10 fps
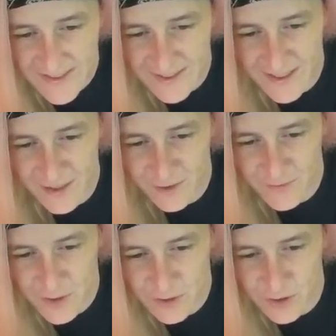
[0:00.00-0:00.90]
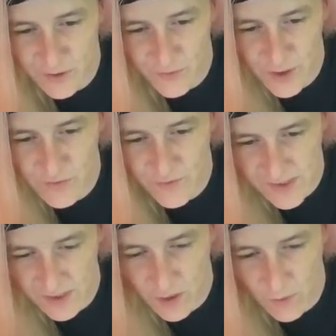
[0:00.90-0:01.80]
Select Reviews just finished
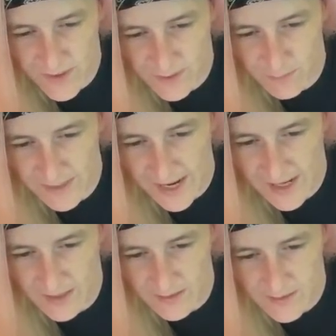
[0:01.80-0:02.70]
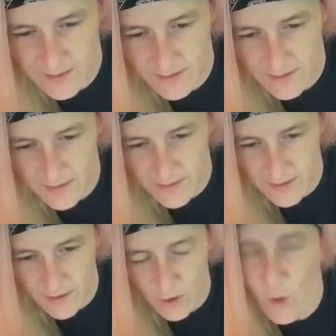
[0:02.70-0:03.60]
feeding the koi some bananas.
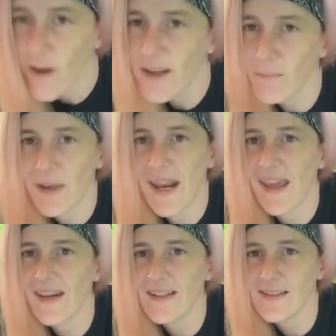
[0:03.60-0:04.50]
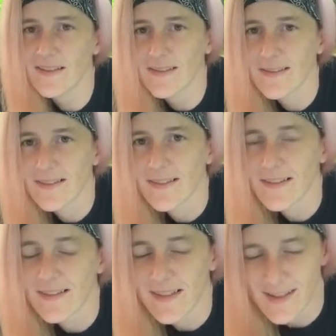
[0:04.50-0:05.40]
Koi eat bananas?
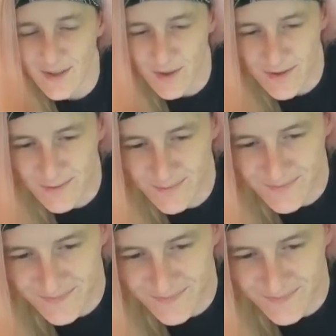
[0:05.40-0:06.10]
That's awesome.